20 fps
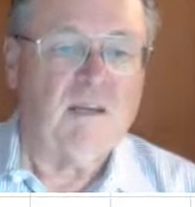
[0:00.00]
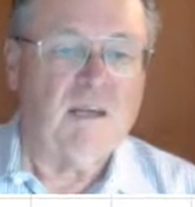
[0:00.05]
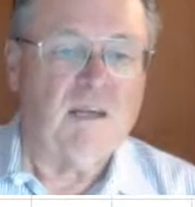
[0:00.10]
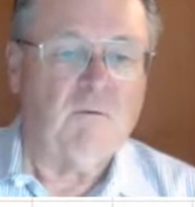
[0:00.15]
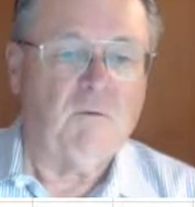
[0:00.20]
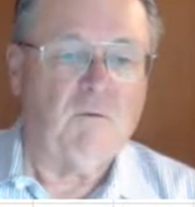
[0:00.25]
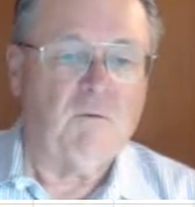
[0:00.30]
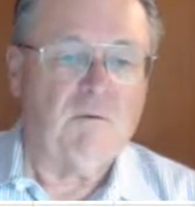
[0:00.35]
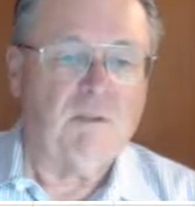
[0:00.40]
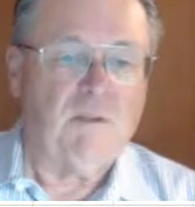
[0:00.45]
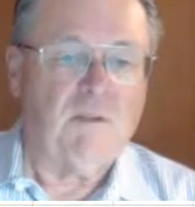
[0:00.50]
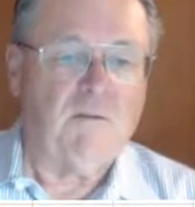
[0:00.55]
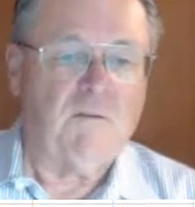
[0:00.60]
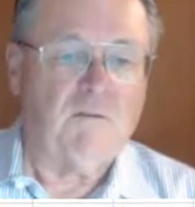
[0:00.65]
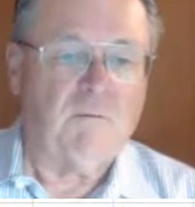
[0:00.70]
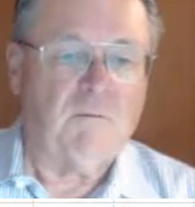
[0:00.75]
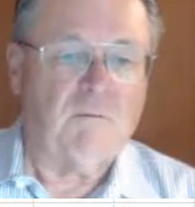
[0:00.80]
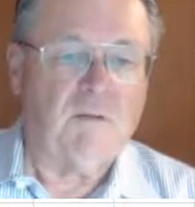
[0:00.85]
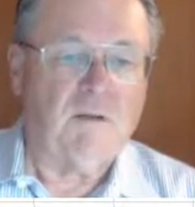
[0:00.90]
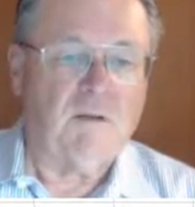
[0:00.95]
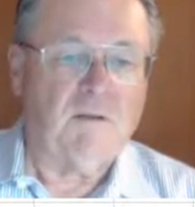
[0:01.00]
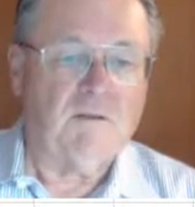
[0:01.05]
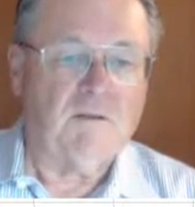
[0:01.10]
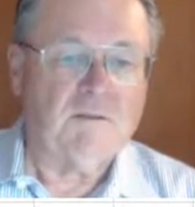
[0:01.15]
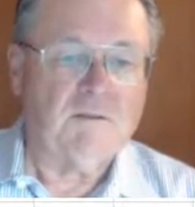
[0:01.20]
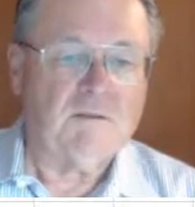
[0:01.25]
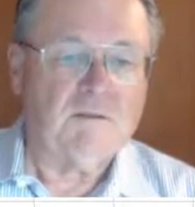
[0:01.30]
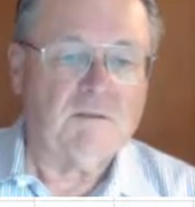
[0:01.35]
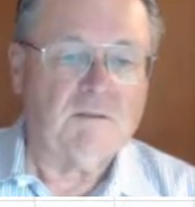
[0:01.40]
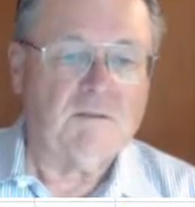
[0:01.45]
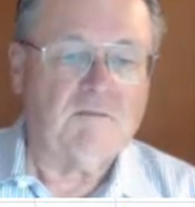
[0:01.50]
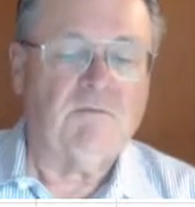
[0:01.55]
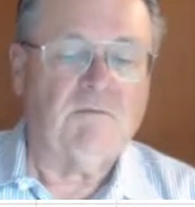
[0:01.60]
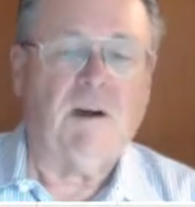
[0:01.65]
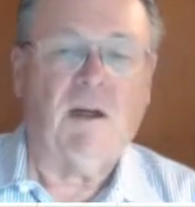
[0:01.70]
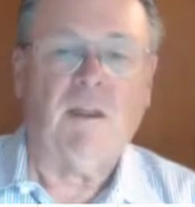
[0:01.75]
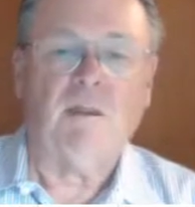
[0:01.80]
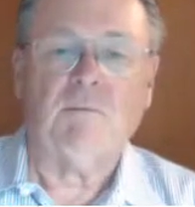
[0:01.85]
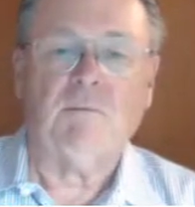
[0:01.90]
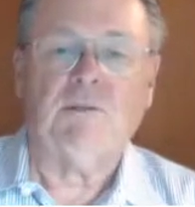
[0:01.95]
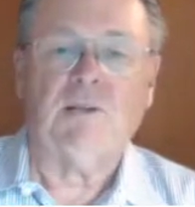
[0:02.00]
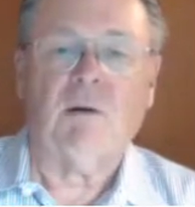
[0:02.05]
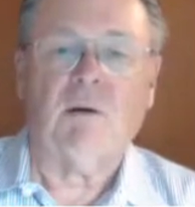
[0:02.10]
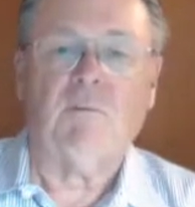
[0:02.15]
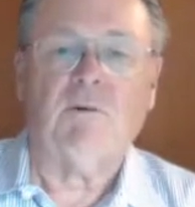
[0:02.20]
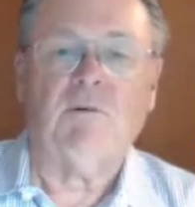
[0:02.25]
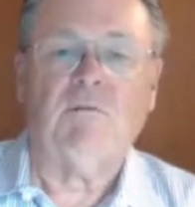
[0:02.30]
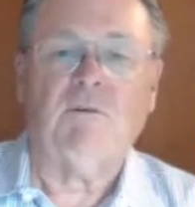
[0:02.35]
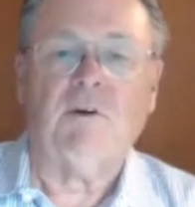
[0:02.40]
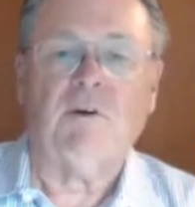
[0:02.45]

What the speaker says: And we'll define them as output